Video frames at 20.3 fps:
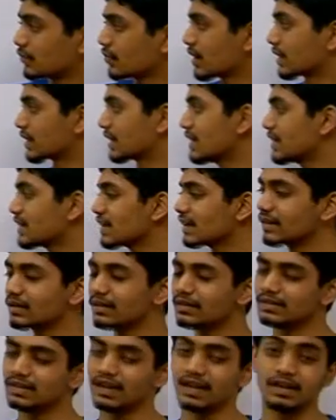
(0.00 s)
you are getting,
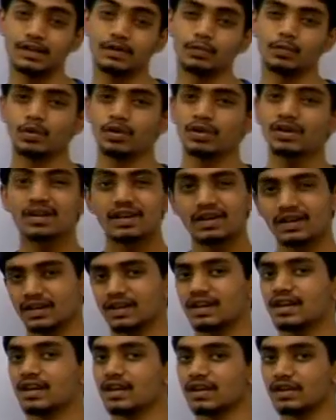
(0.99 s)
then it won't
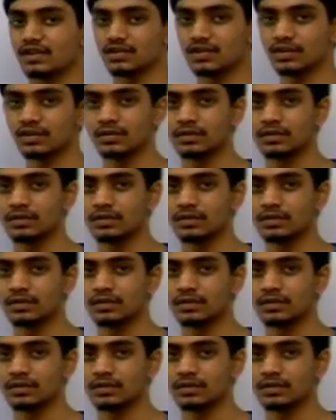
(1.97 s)
rearrange.